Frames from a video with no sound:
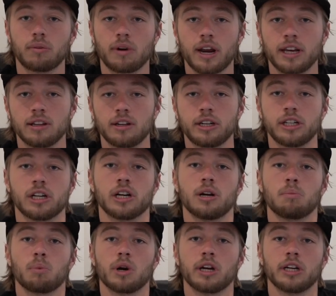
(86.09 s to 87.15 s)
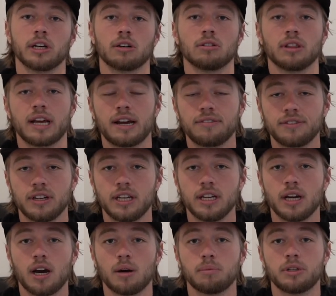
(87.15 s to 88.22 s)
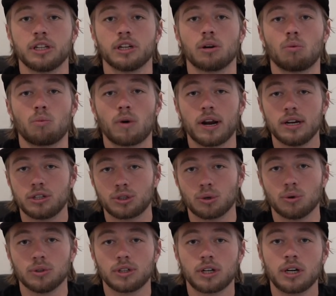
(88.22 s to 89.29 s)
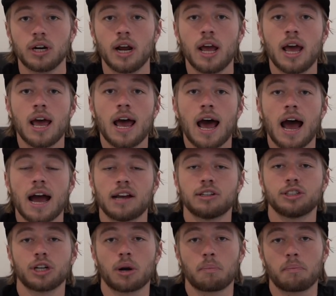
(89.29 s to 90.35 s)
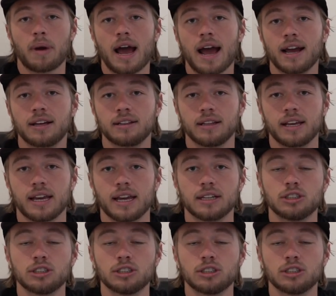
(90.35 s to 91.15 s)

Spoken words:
regular, you're going to bring your left knee up to your right shoulder as your back leg